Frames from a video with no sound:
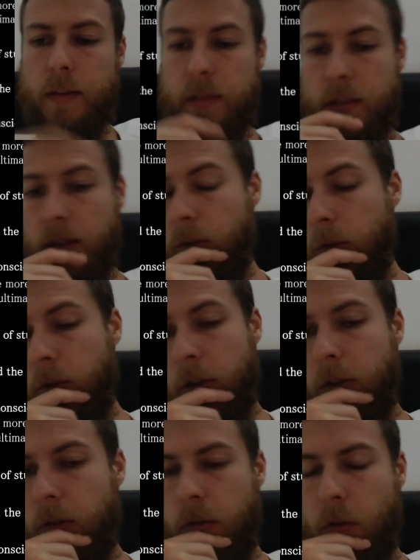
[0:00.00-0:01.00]
Still, we're
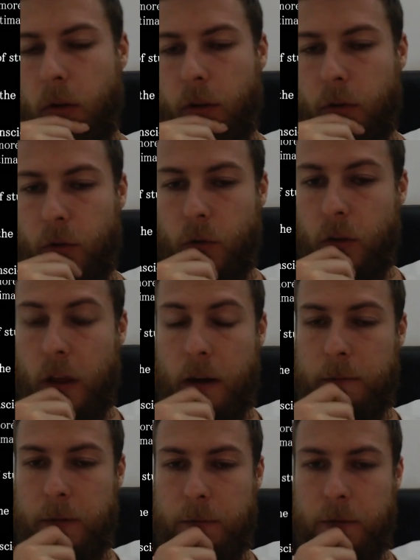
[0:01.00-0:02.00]
going through a lot
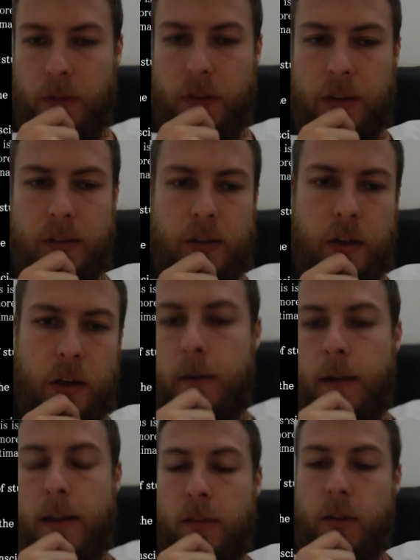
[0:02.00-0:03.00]
of different things here
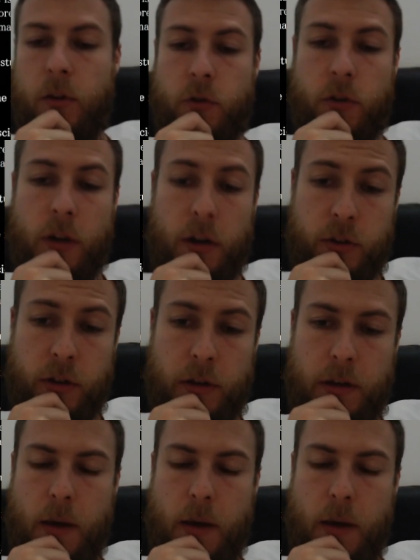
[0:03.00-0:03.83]
as an introduction.